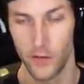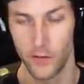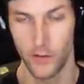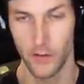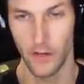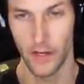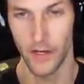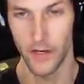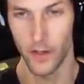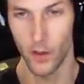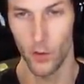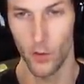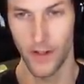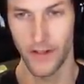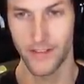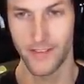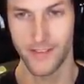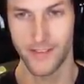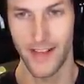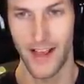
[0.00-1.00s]
So you gotta go
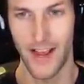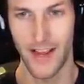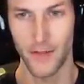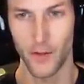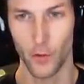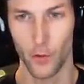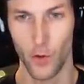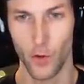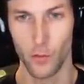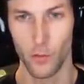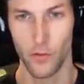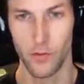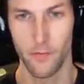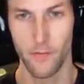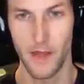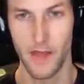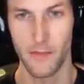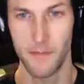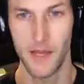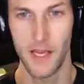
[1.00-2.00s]
inside the room with
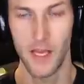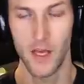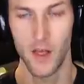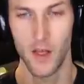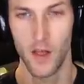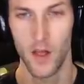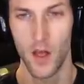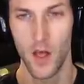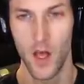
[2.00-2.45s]
Mimi.